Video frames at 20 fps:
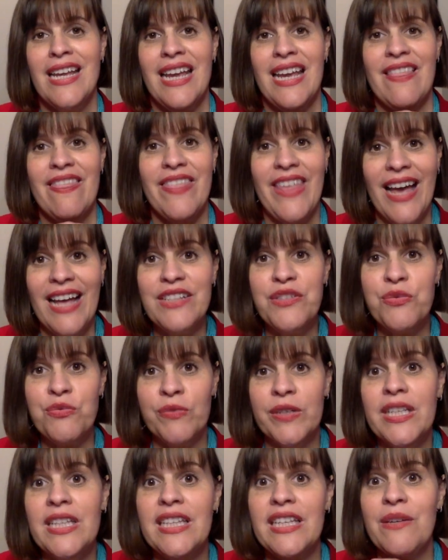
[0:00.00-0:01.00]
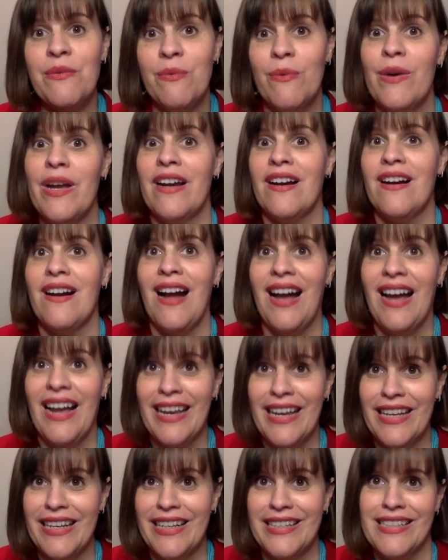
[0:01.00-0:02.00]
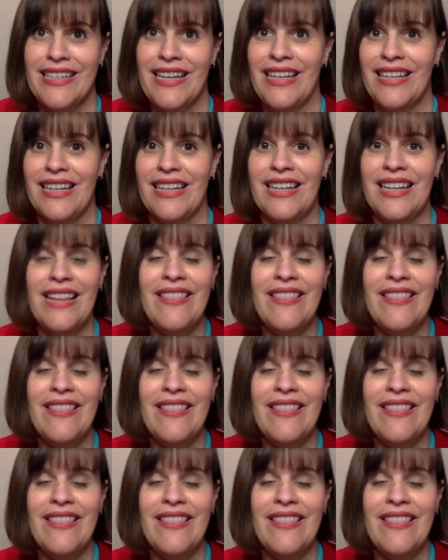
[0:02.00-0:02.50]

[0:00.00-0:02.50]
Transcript: And that's really where I get excited.